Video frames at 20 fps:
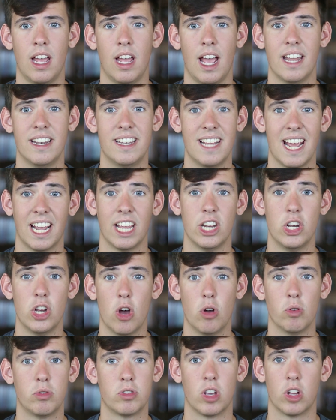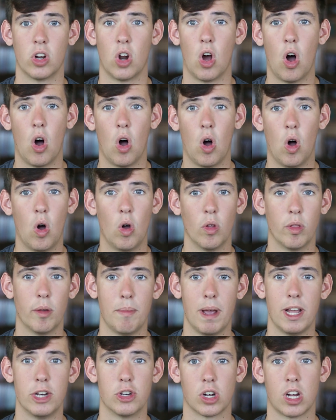and taken notes on all the
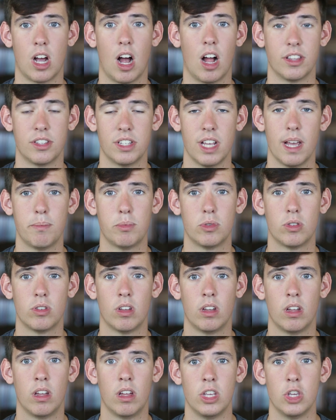major concepts,